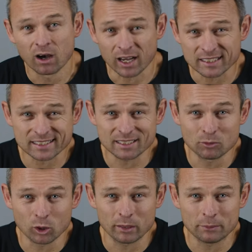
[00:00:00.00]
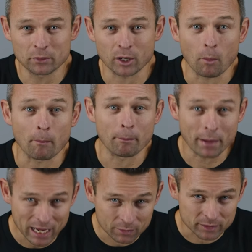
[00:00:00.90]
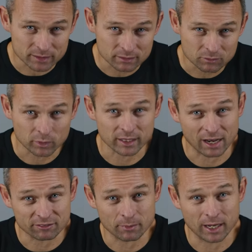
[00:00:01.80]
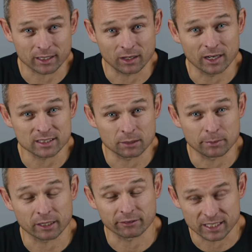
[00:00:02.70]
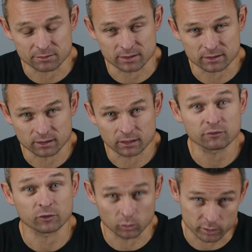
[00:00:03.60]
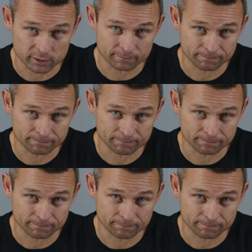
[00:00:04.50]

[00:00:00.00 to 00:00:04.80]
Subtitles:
I see more people go backward with aftermarket ITB arrangements than forwards.